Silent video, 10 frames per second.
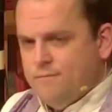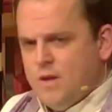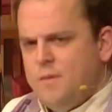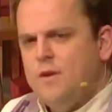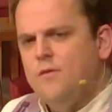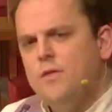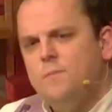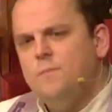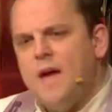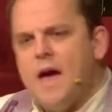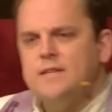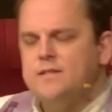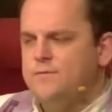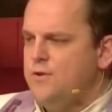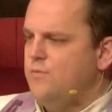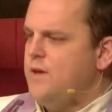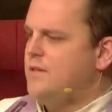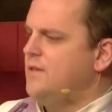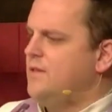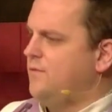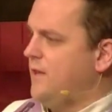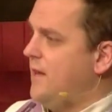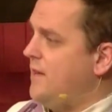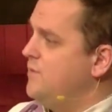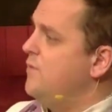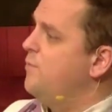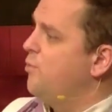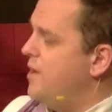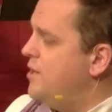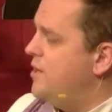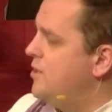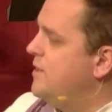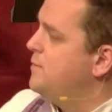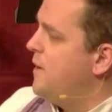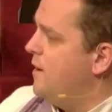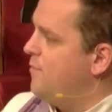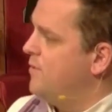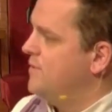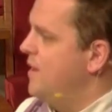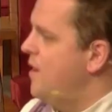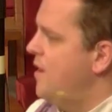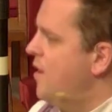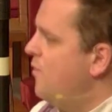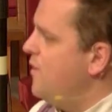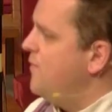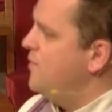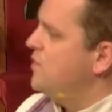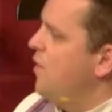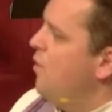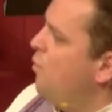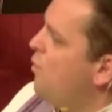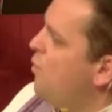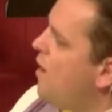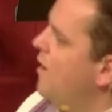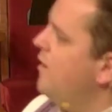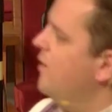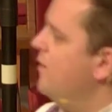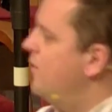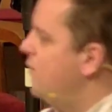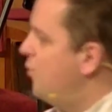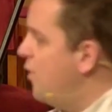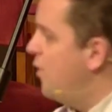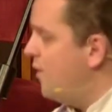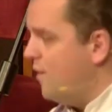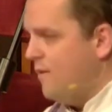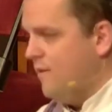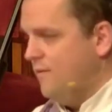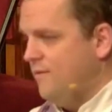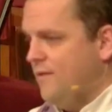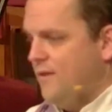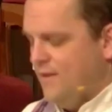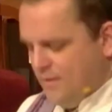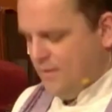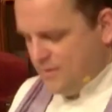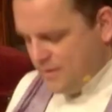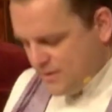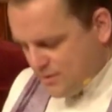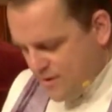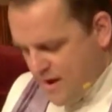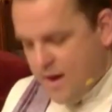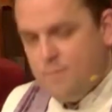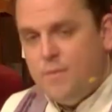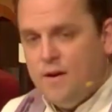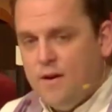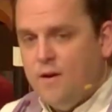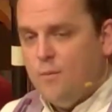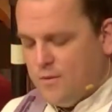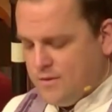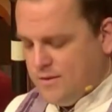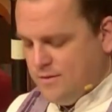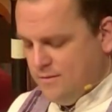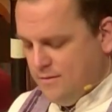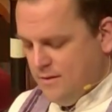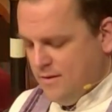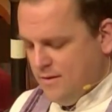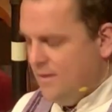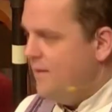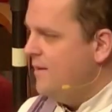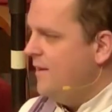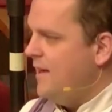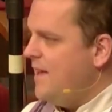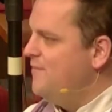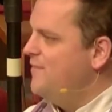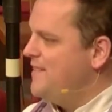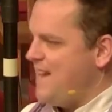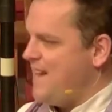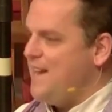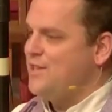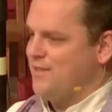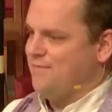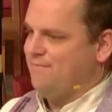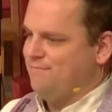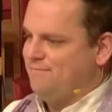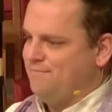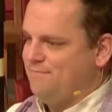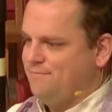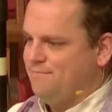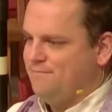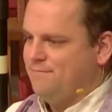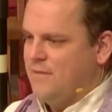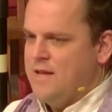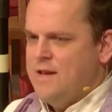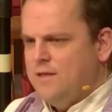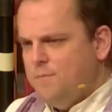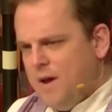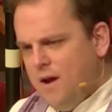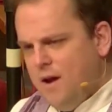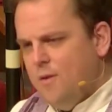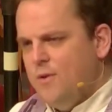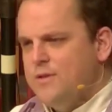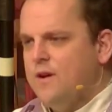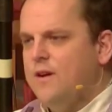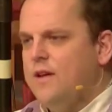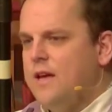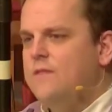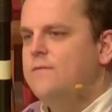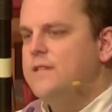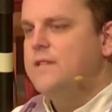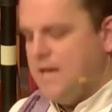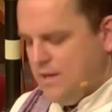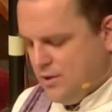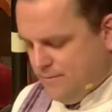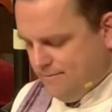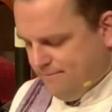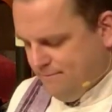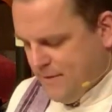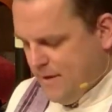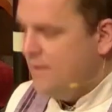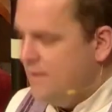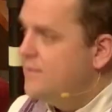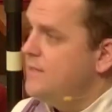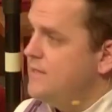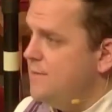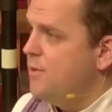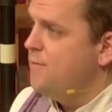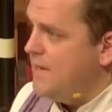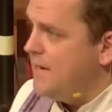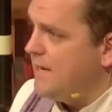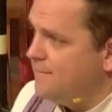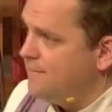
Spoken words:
I mean, over the past few weeks of Lent, as we've preached these parables, we've used one word to describe parables: invitation. The parables are an invitation to deeper meaning.